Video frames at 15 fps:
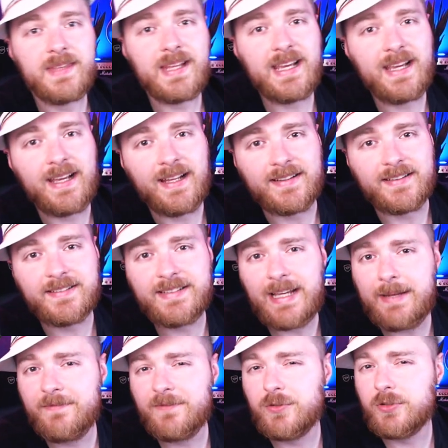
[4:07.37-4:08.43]
And
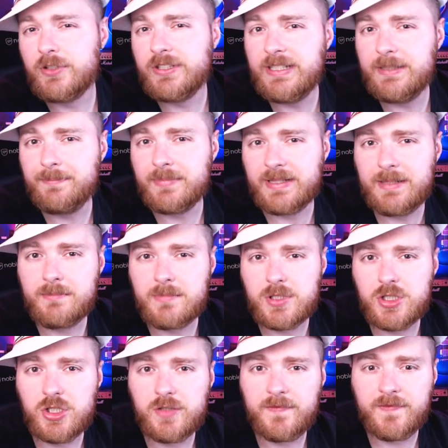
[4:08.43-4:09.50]
time for tip
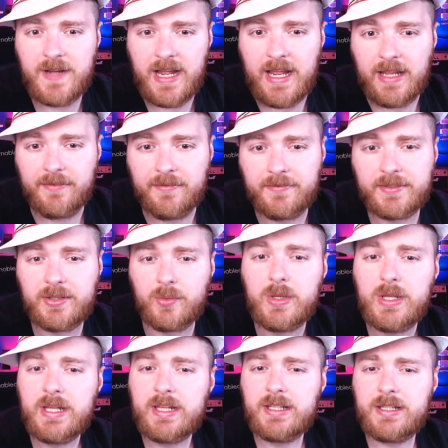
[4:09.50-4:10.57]
number 5. So,
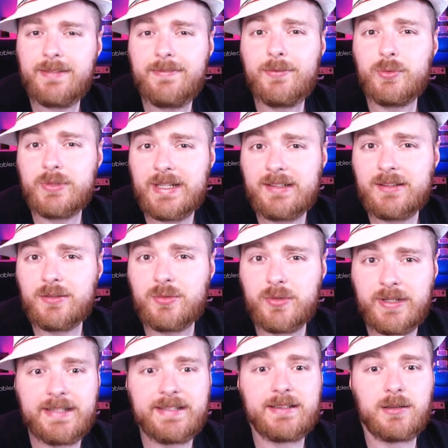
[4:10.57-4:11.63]
if you tend to
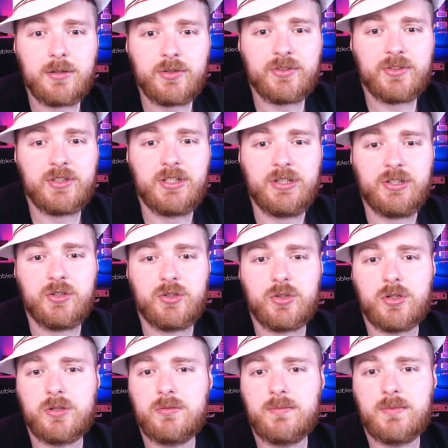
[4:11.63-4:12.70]
get lost in
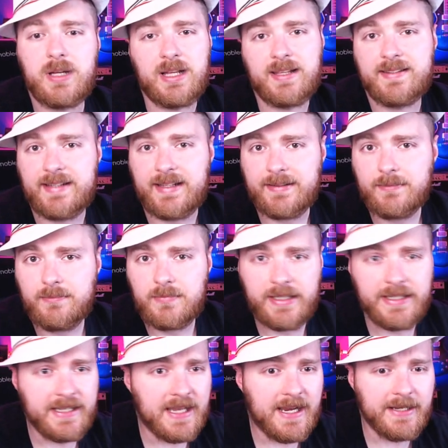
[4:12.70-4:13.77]
your uh, scene,
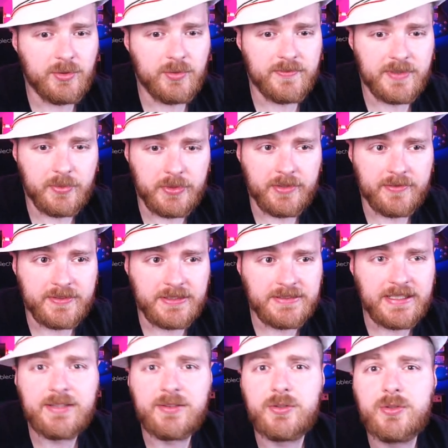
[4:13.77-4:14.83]
like I do very often,
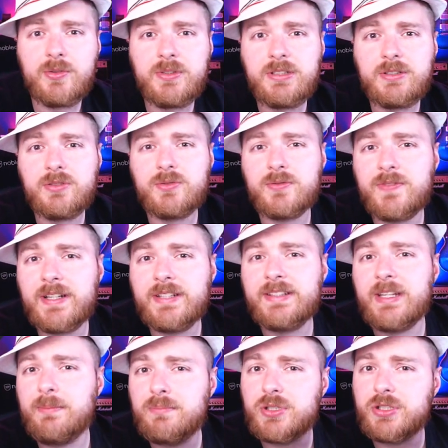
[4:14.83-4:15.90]
and you need to find
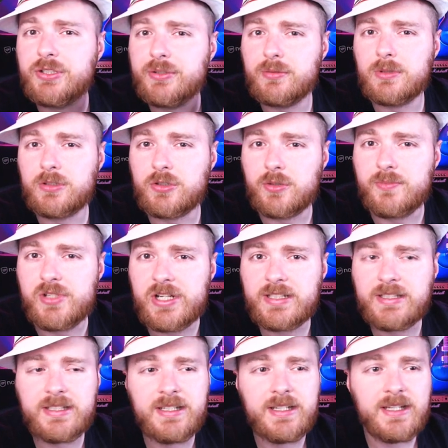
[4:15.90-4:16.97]
a particular object,